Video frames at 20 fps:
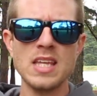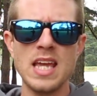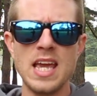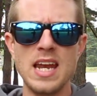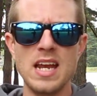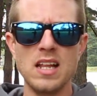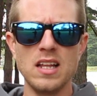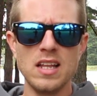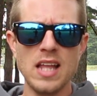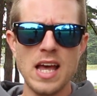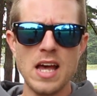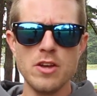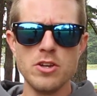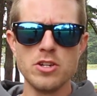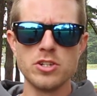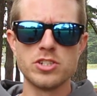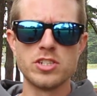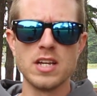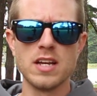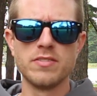and allow
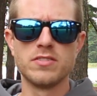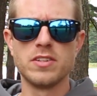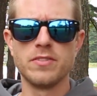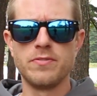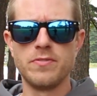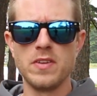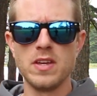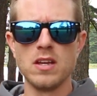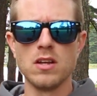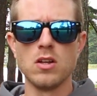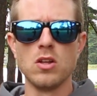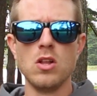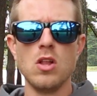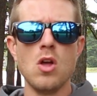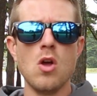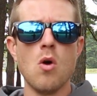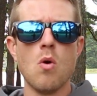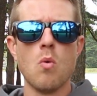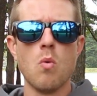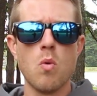yourself to feel
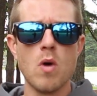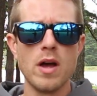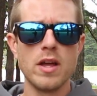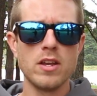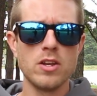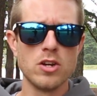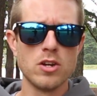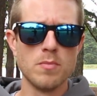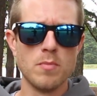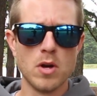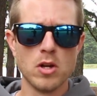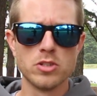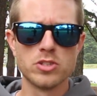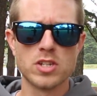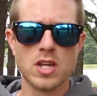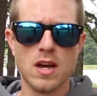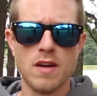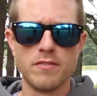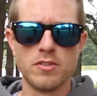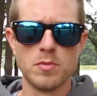what you're most
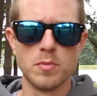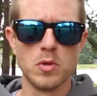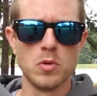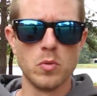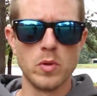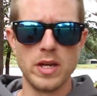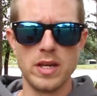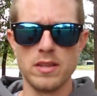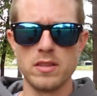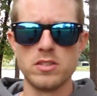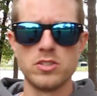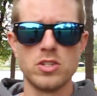comfortable with.